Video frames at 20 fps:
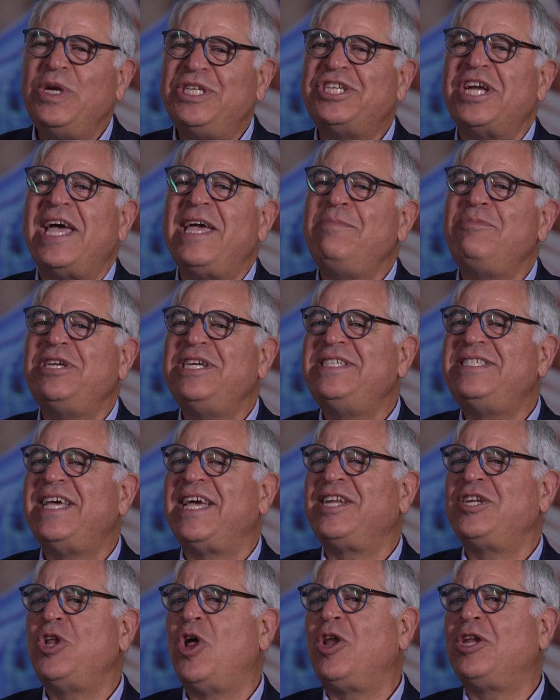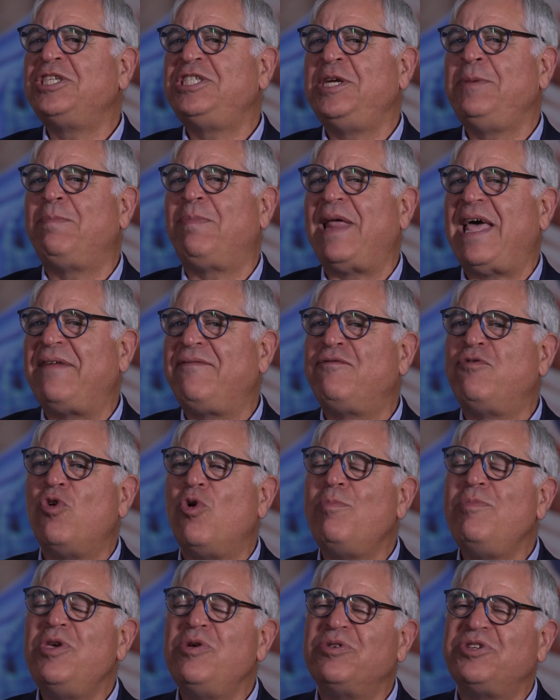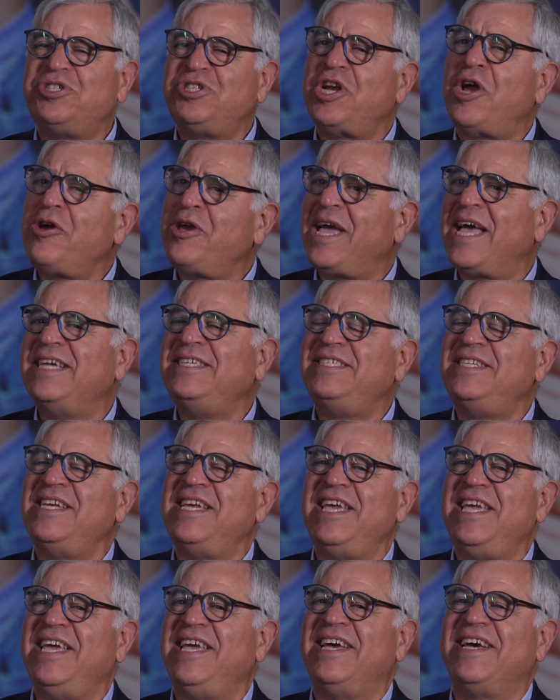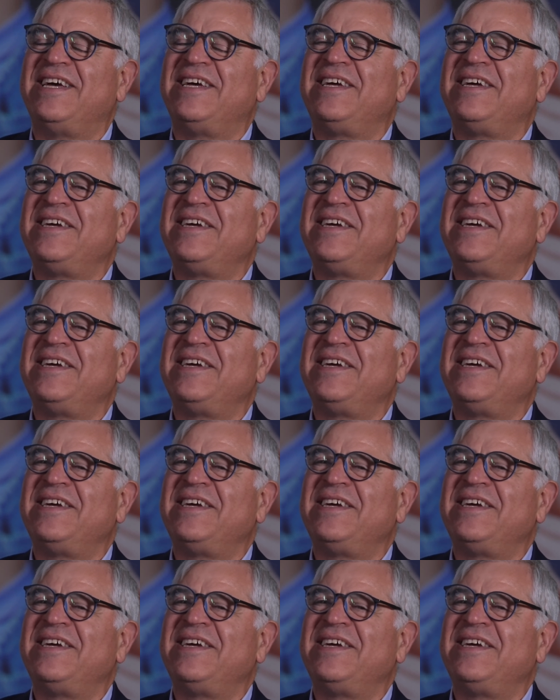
which AMD technology platform you are showcasing here?